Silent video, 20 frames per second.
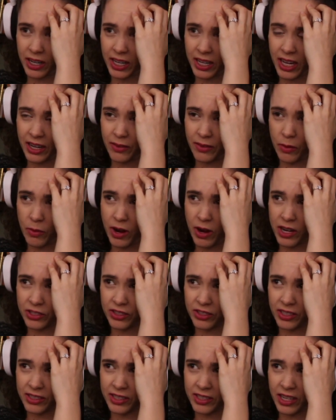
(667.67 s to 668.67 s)
I can't even
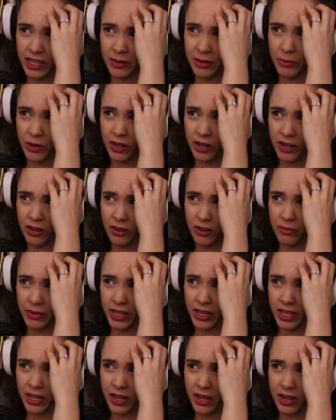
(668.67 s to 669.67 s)
watch this anymore. Oh
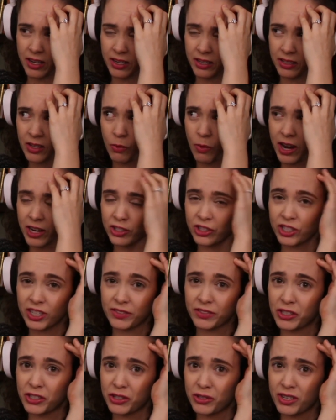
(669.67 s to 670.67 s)
my God. Why does she
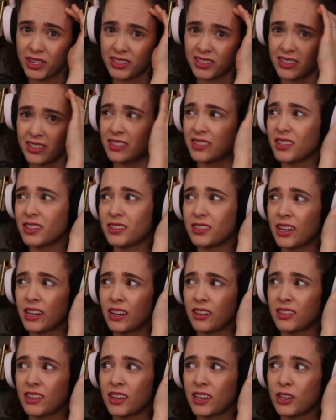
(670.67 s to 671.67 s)
have to do this? Is this
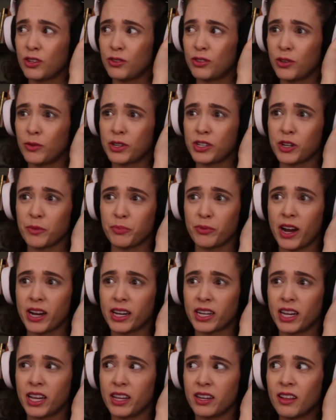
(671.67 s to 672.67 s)
like a thing you do when you're
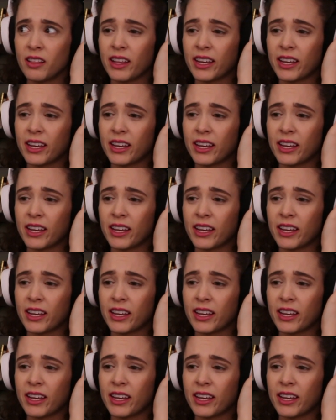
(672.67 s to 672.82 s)
pregnant?